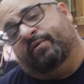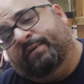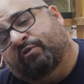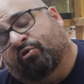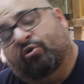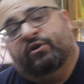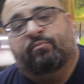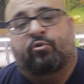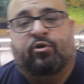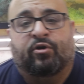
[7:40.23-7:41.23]
to be growing
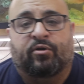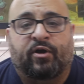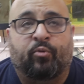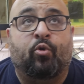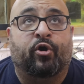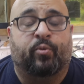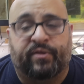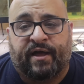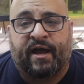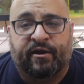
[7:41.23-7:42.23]
in water
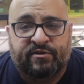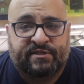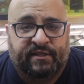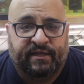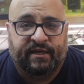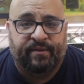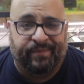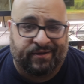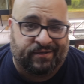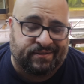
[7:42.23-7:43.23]
with a higher salinity
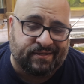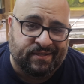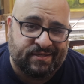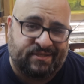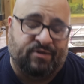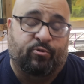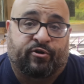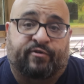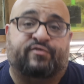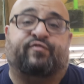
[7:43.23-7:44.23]
because
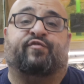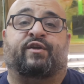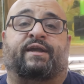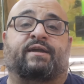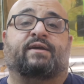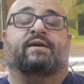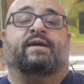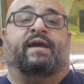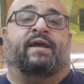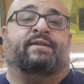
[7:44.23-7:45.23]
seawater is free
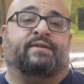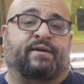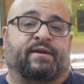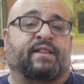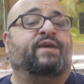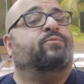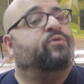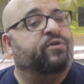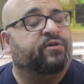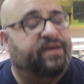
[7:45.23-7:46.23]
and clean
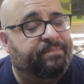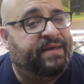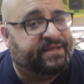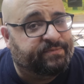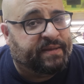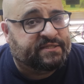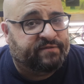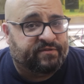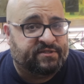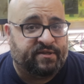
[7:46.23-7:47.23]
water can be
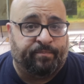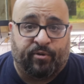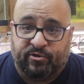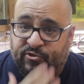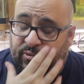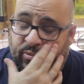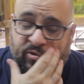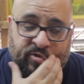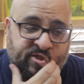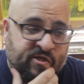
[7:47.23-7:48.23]
expensive in some parts of the
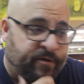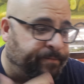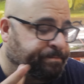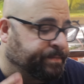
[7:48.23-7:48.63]
world. So